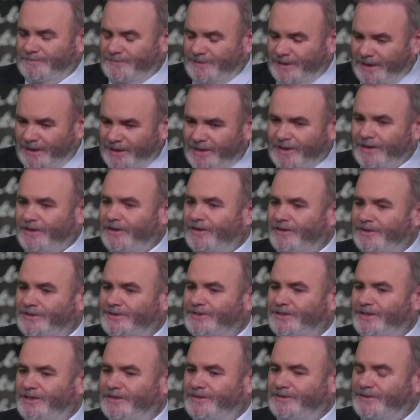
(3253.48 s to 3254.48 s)
taking our
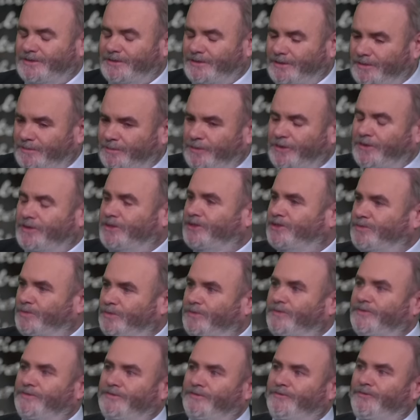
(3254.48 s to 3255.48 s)
sins and the
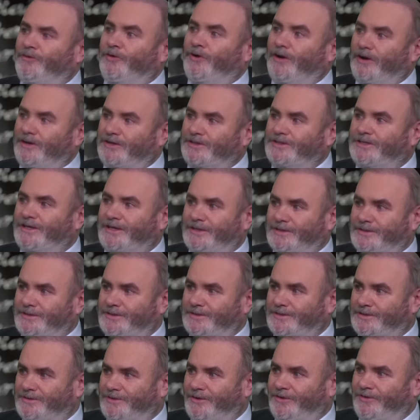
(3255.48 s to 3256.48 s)
punishments for our
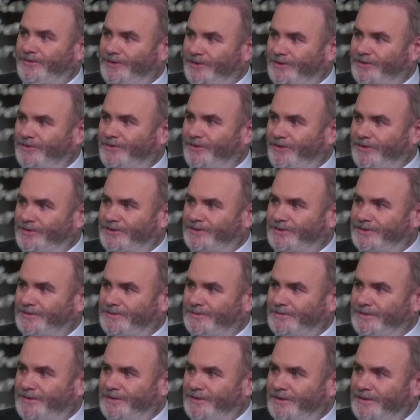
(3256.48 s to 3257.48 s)
sins mm. on the cross.
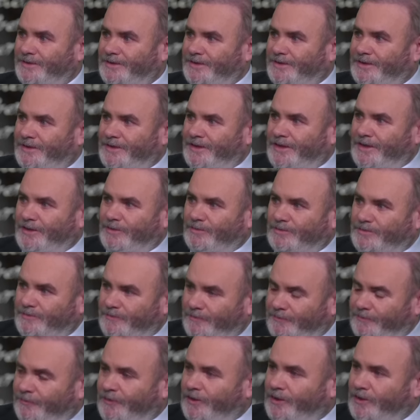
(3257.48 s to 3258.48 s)
Mm. He was
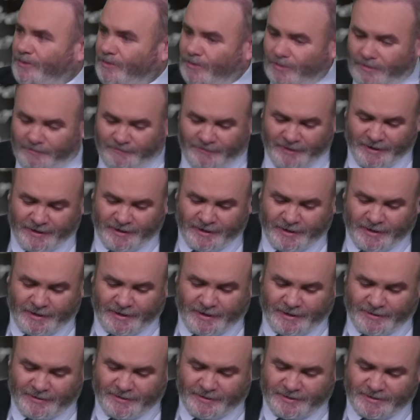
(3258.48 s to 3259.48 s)
fulfilling all of that.
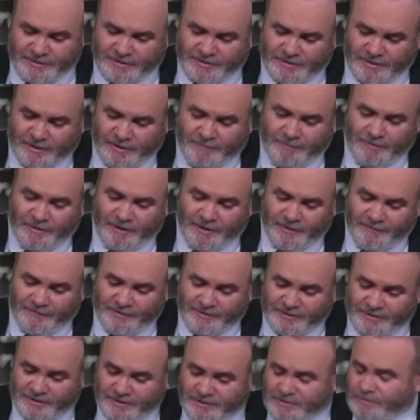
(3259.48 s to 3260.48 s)
And this, I believe,
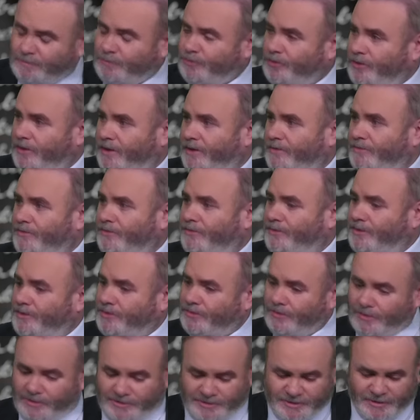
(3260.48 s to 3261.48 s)
is his prayer on the
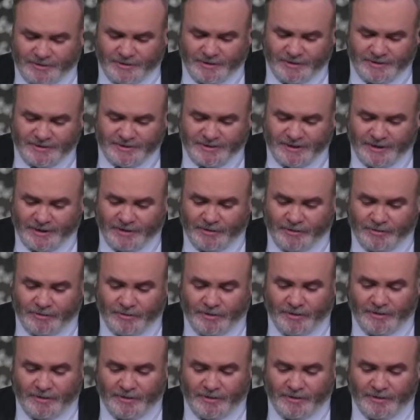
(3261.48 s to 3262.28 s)
cross. And he's saying, look,